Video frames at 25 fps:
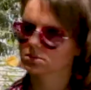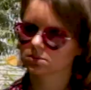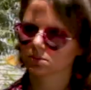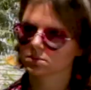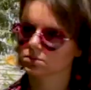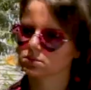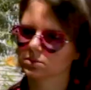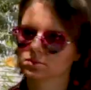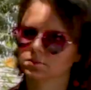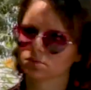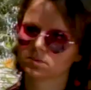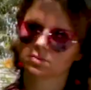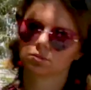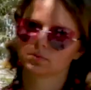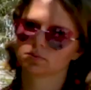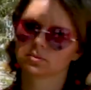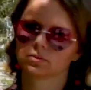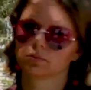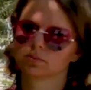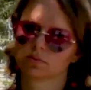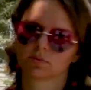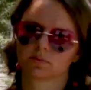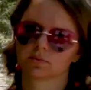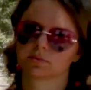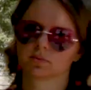
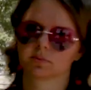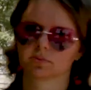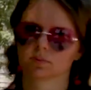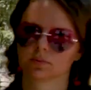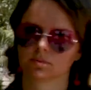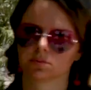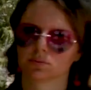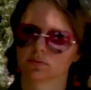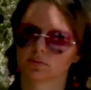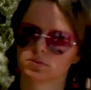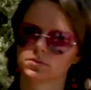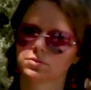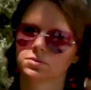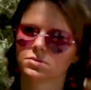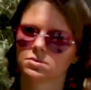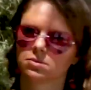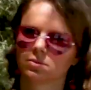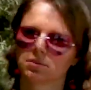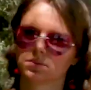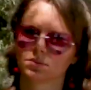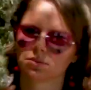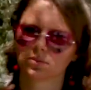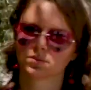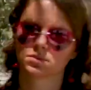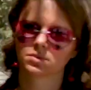
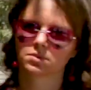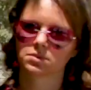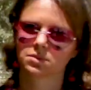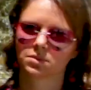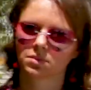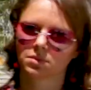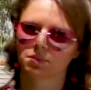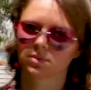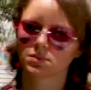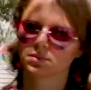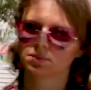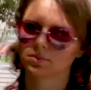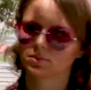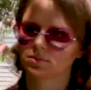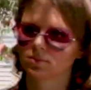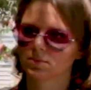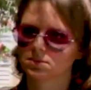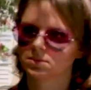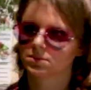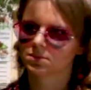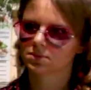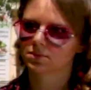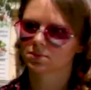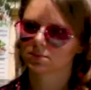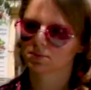
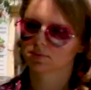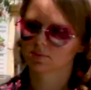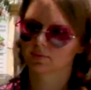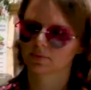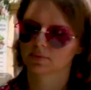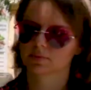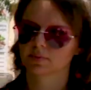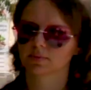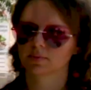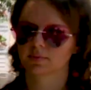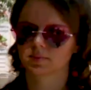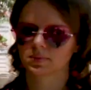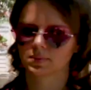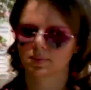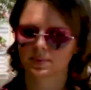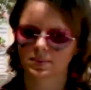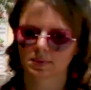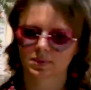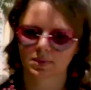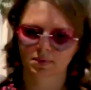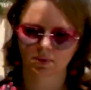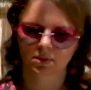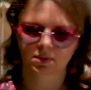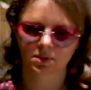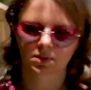
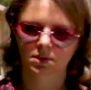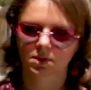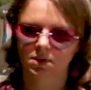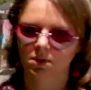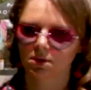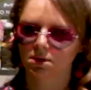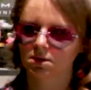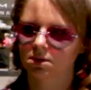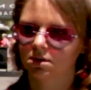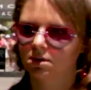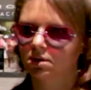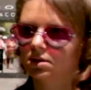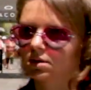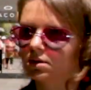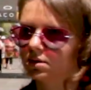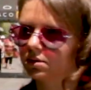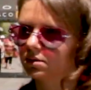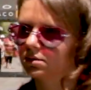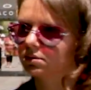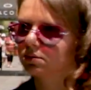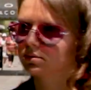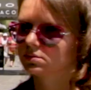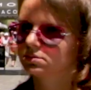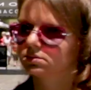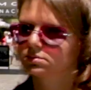
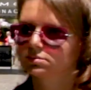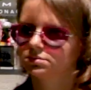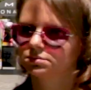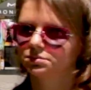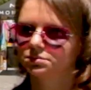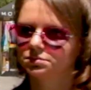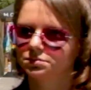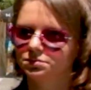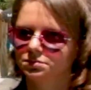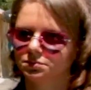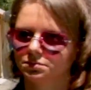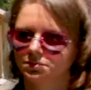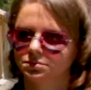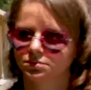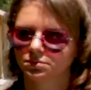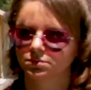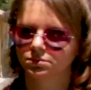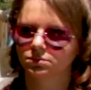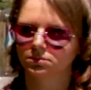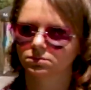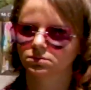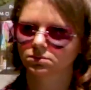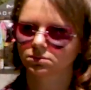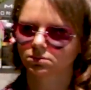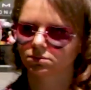
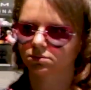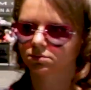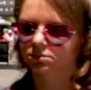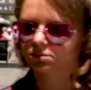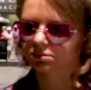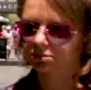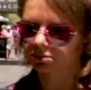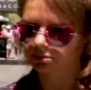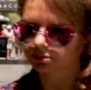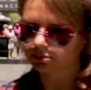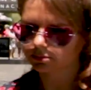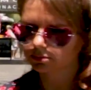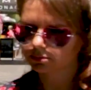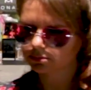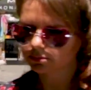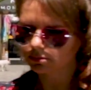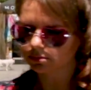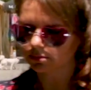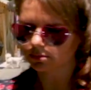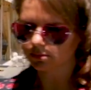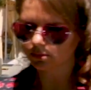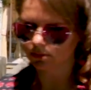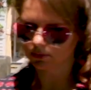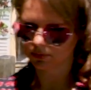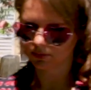
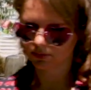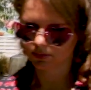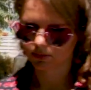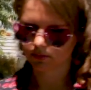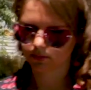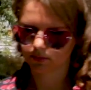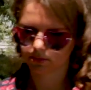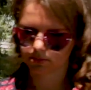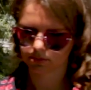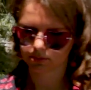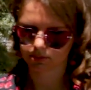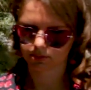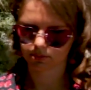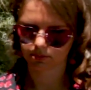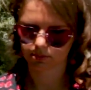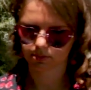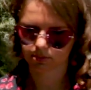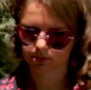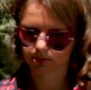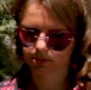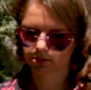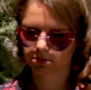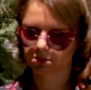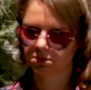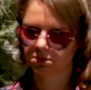The person shown says nothing.